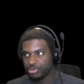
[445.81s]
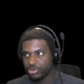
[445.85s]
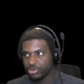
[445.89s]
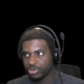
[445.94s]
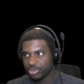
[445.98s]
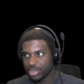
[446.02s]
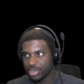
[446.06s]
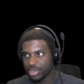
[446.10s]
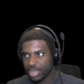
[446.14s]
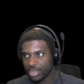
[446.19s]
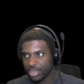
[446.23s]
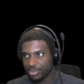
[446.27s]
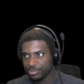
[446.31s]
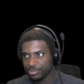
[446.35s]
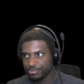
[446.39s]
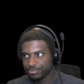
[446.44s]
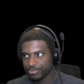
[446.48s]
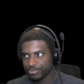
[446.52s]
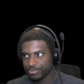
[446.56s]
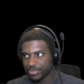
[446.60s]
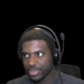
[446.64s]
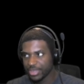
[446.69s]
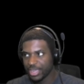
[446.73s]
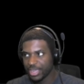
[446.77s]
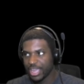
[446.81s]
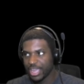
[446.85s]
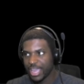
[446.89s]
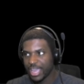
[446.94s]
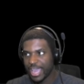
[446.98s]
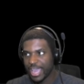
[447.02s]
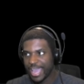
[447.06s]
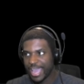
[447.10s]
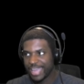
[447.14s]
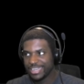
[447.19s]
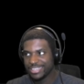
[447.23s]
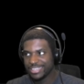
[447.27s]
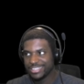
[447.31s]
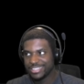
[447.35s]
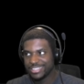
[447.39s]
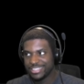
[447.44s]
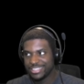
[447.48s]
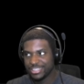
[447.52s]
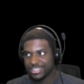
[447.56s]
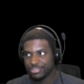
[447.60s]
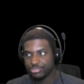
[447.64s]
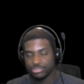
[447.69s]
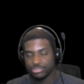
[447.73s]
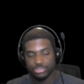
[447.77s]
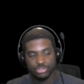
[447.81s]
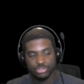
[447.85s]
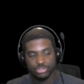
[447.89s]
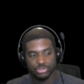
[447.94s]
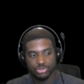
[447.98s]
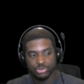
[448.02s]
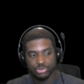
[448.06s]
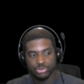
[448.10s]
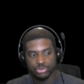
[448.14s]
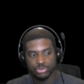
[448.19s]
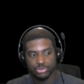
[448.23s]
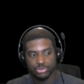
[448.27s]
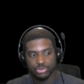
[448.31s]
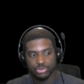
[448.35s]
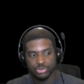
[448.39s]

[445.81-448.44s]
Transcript: your account and it gives you